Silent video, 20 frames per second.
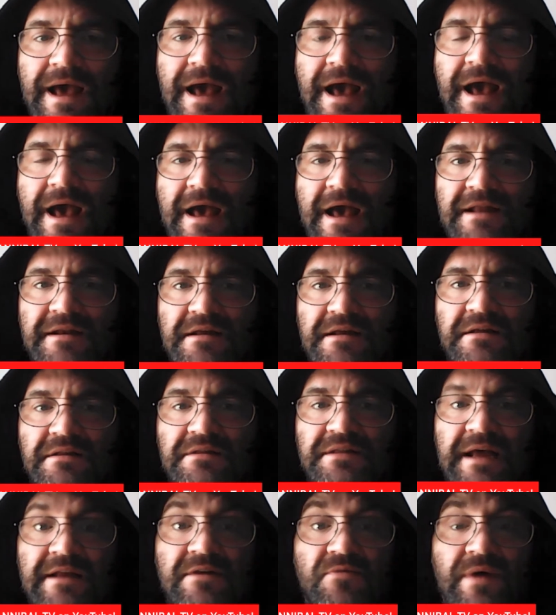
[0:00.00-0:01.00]
And
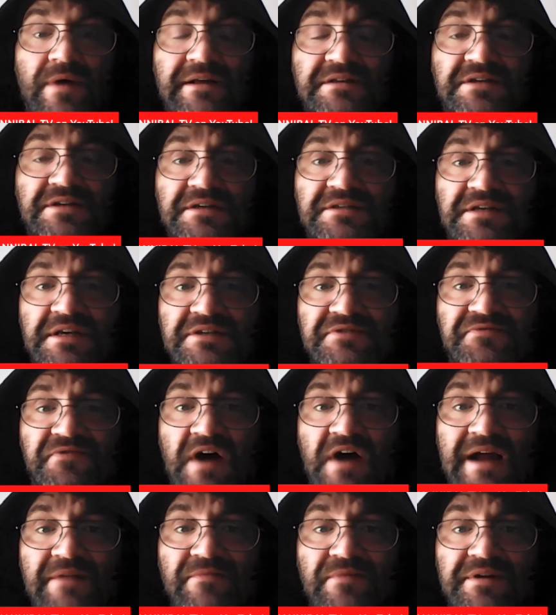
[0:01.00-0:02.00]
Dana White says he's
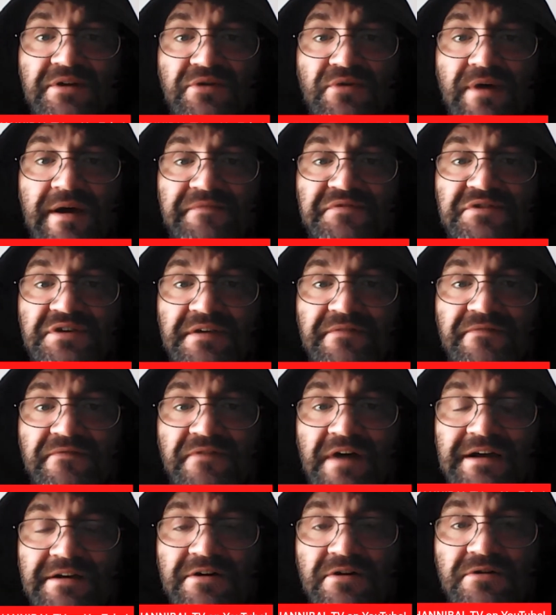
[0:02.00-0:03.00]
fine with UFC
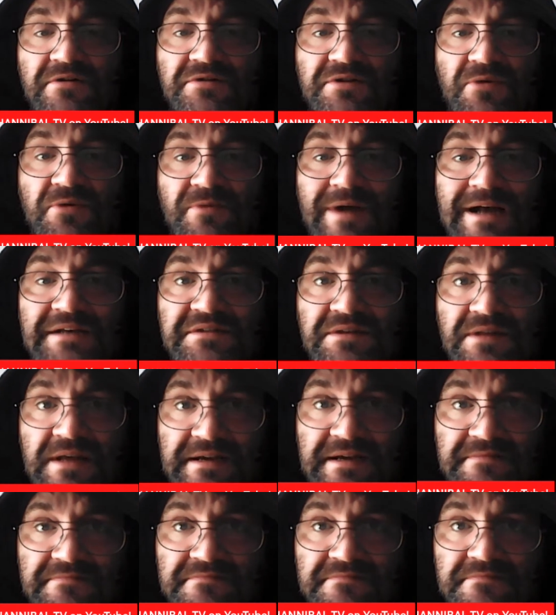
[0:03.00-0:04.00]
fighters
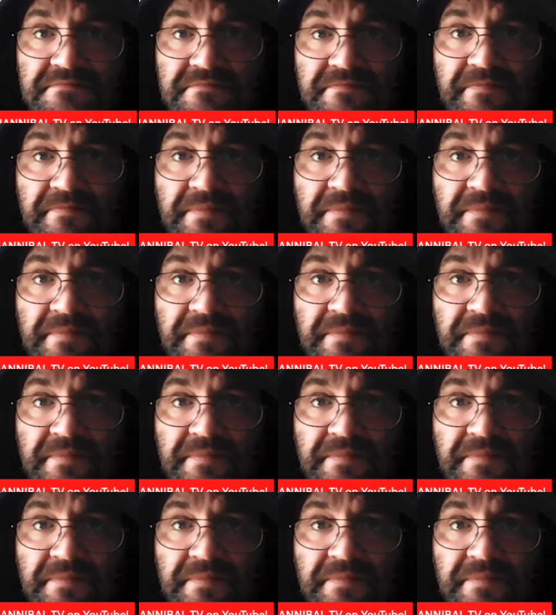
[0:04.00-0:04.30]
wrestling.